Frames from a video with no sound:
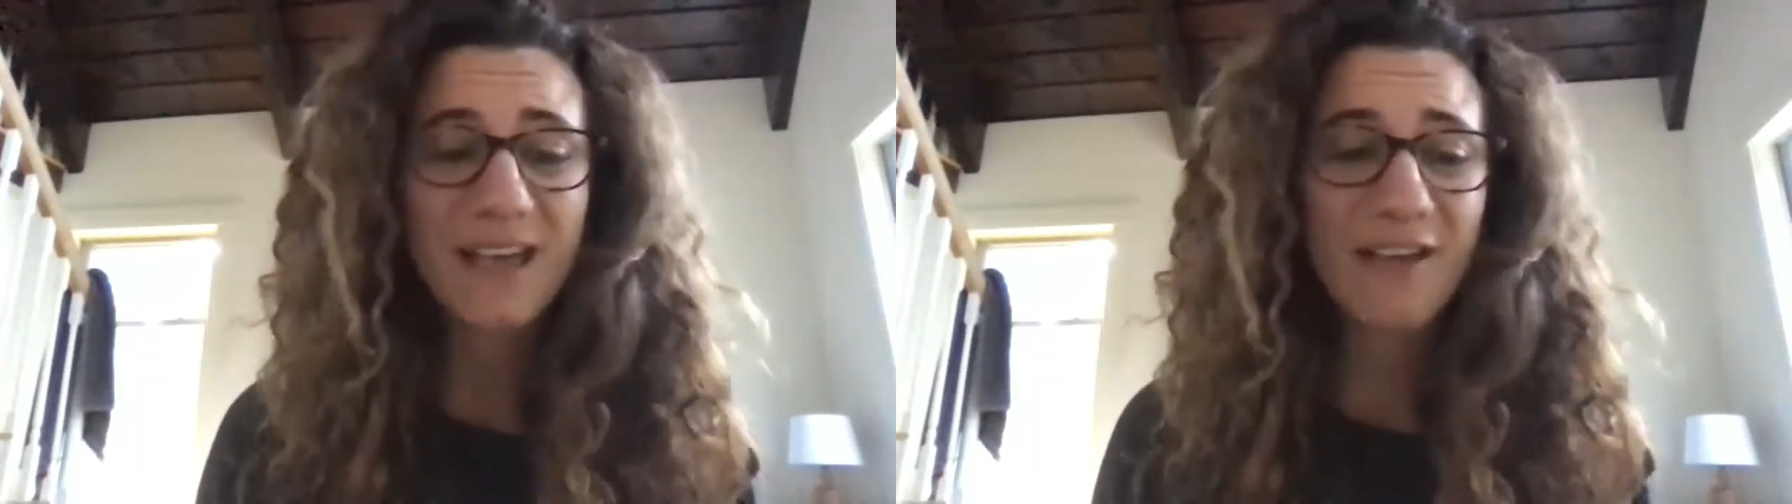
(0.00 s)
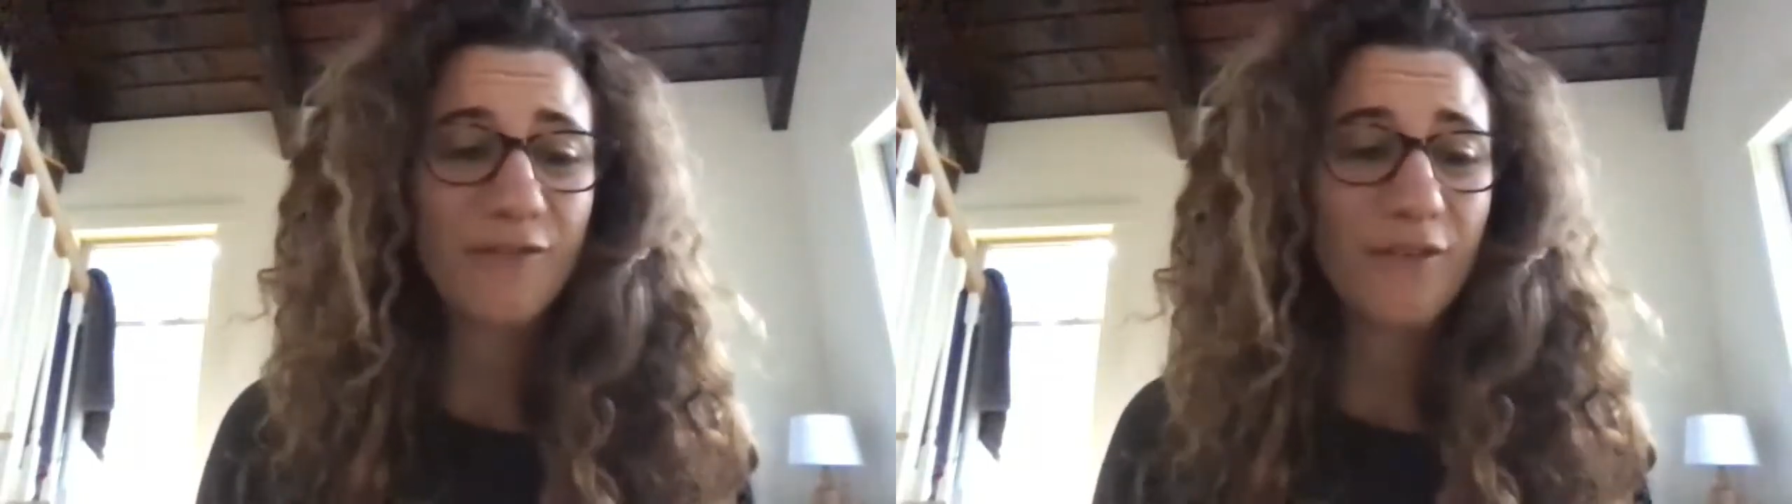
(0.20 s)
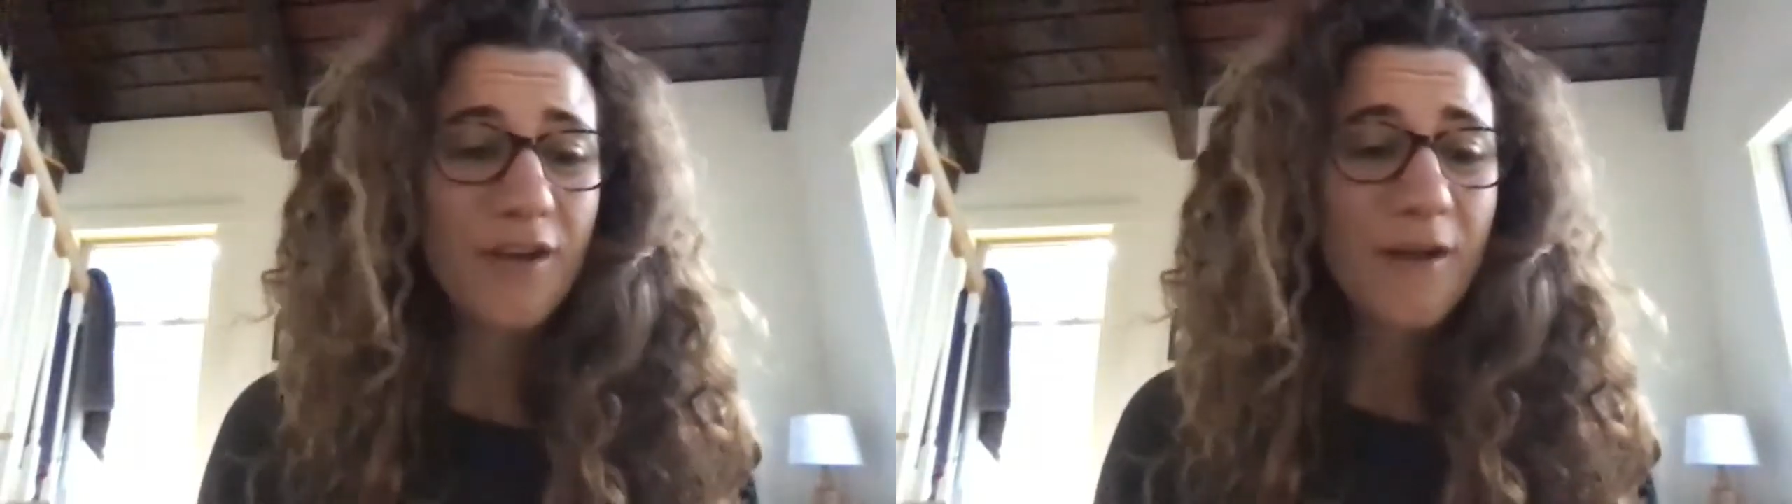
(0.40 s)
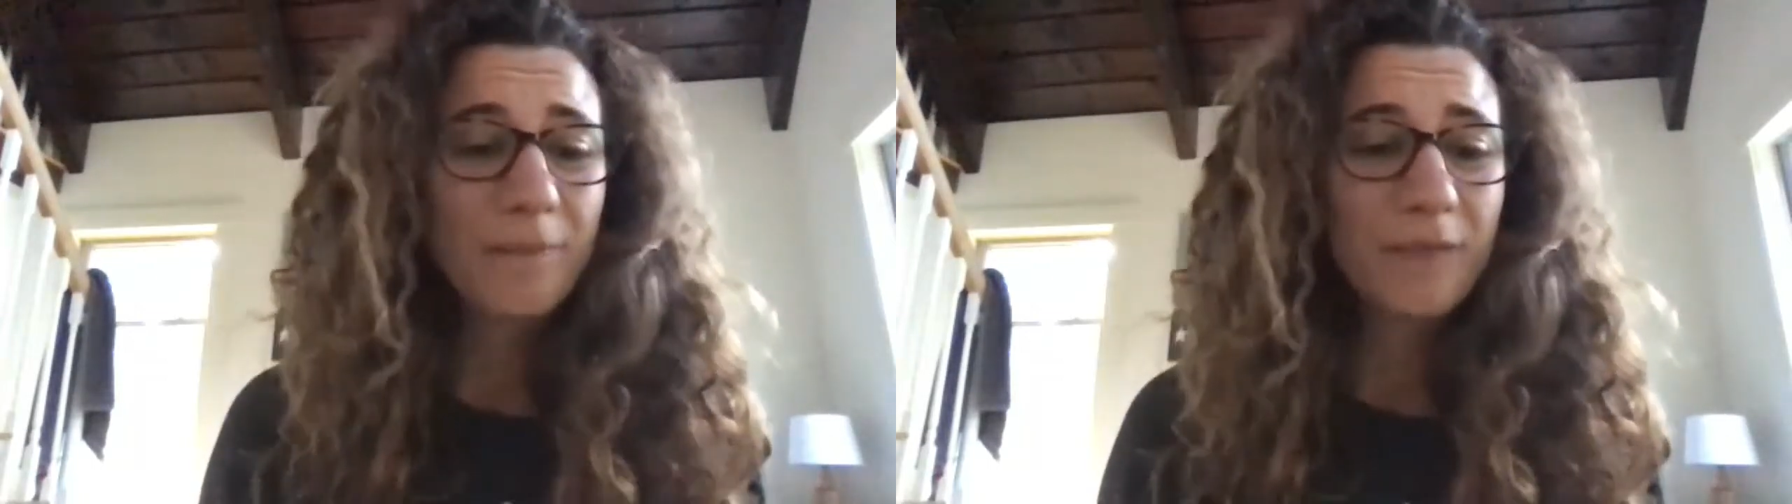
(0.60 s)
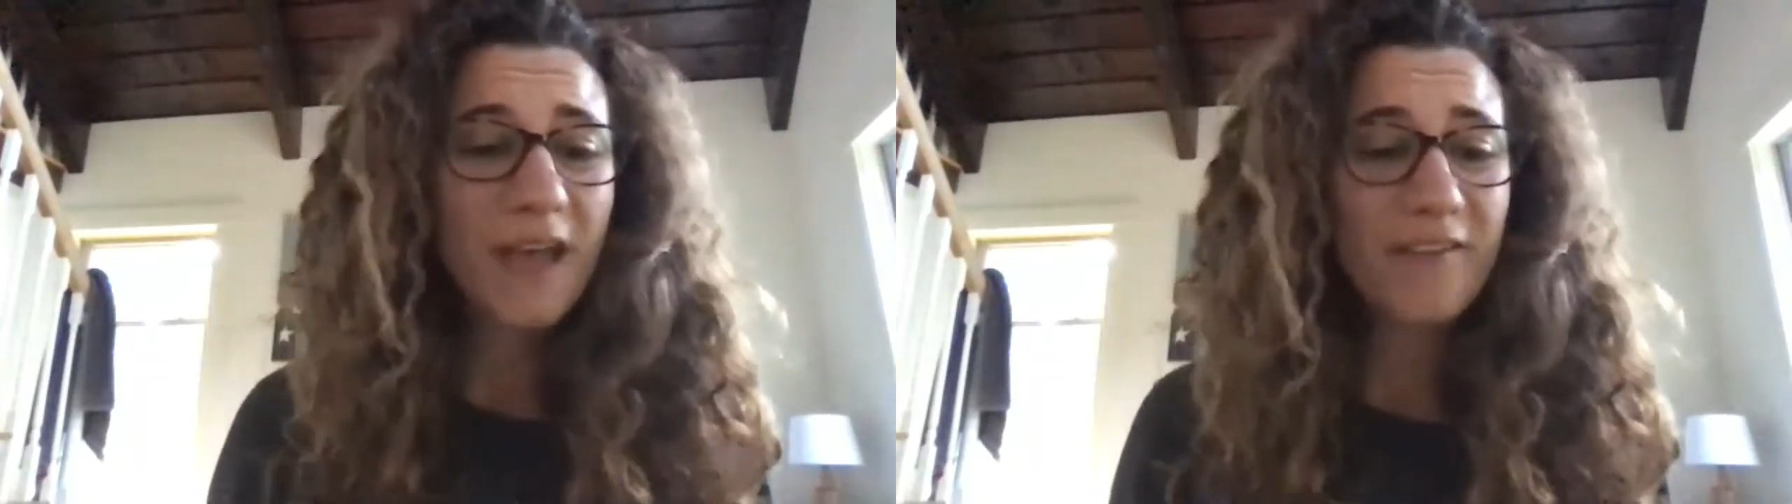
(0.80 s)

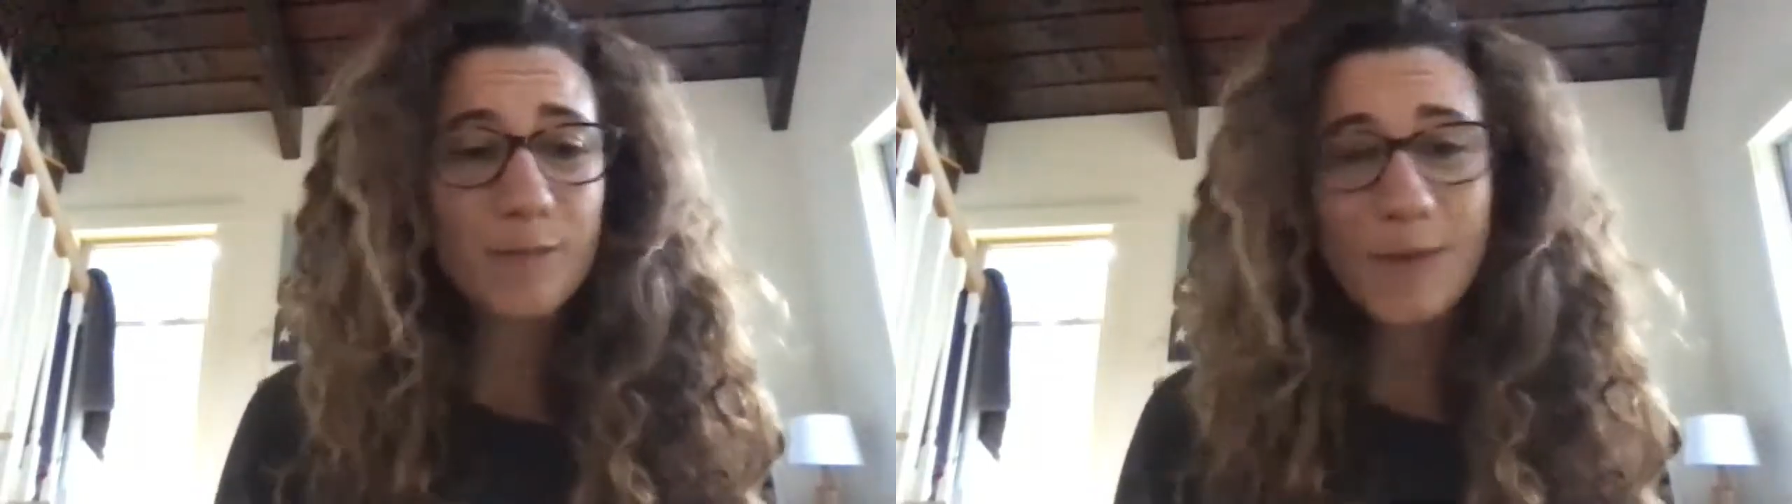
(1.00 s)
I've spent